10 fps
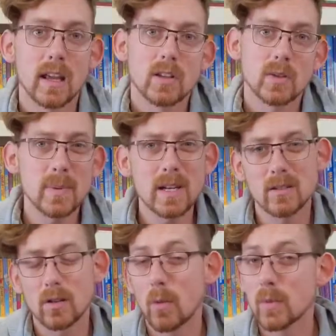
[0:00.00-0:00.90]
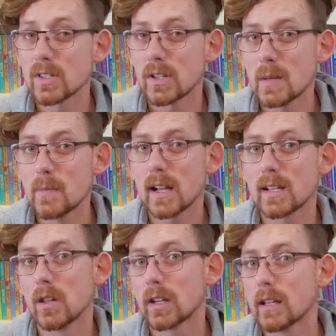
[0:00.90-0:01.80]
So I spent almost 30
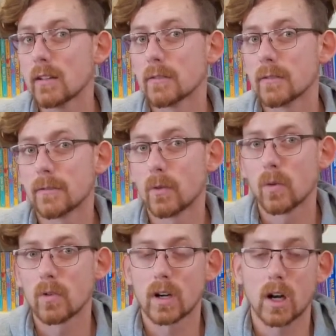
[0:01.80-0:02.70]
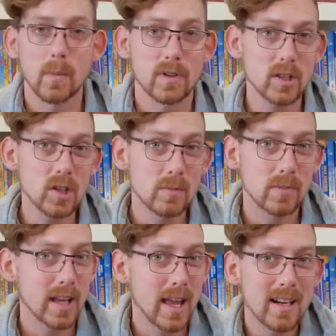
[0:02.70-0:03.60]
minutes looking for a composition,
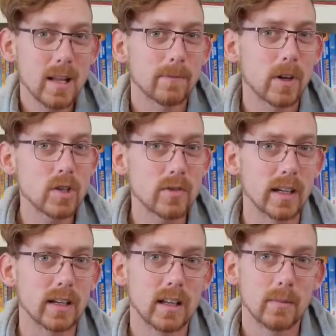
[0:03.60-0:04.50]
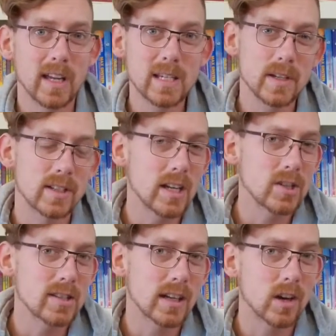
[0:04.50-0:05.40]
but it ended up frustrated. My
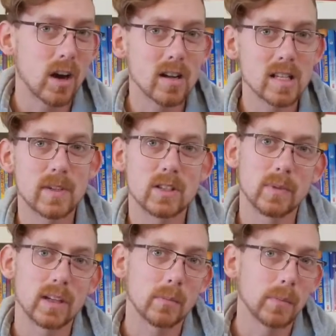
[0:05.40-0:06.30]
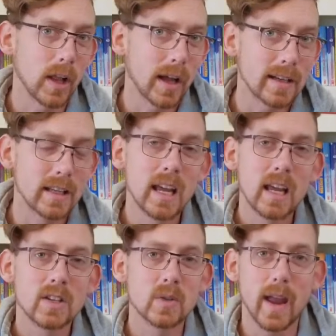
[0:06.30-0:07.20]
expectations had caused me to become blind
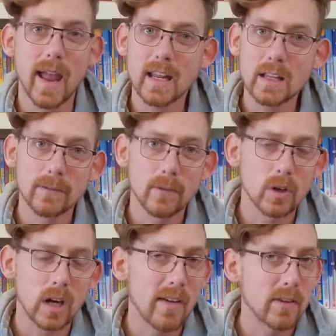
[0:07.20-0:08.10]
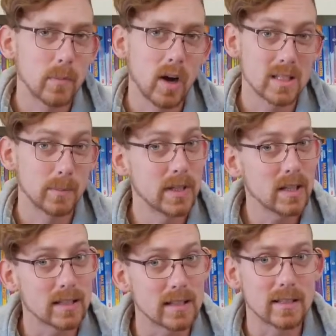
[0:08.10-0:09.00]
to any of the photographic
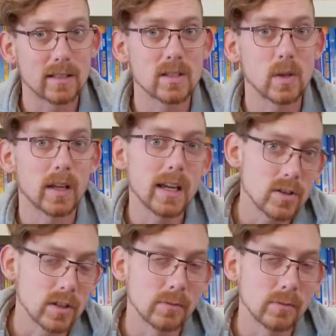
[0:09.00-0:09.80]
possibilities of this location.